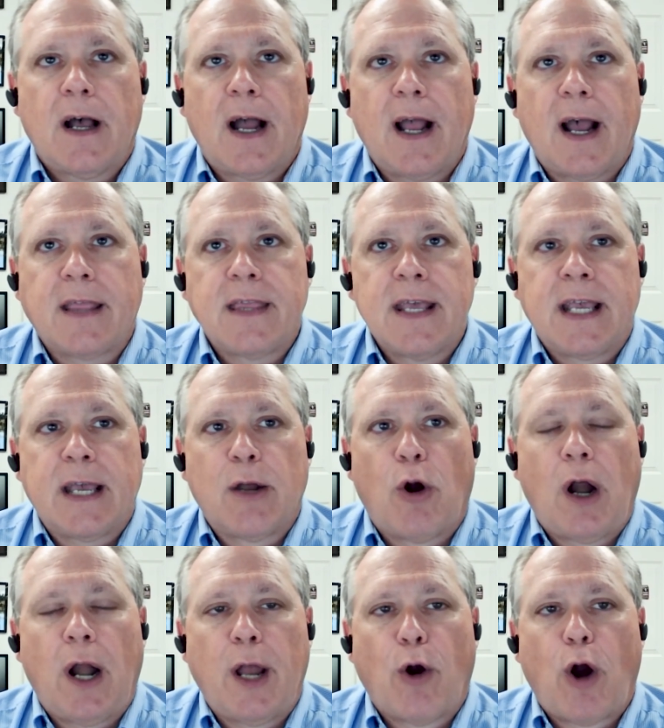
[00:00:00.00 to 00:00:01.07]
I, I think in
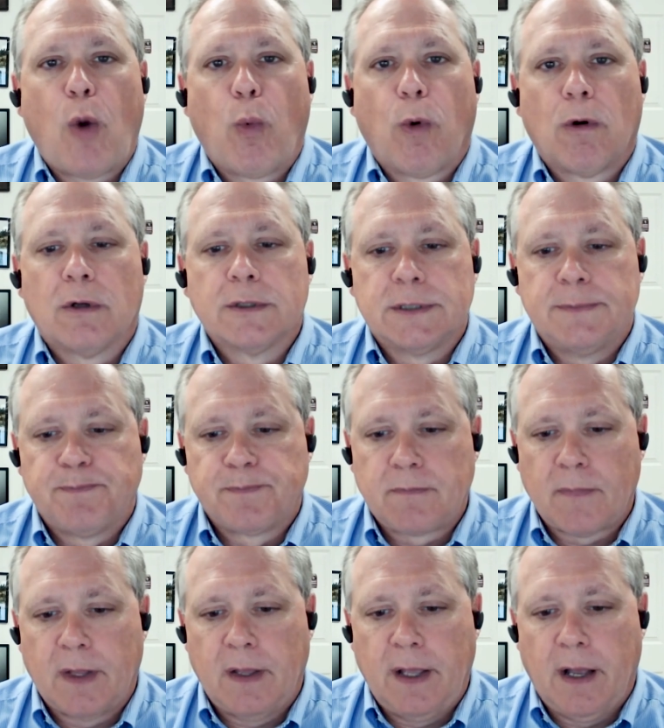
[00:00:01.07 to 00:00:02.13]
our in our world,
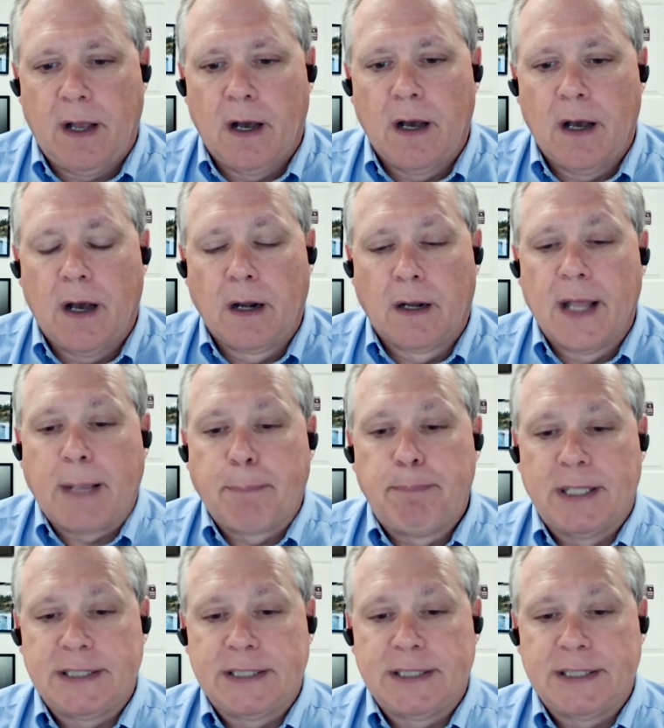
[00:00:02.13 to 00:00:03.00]
unlike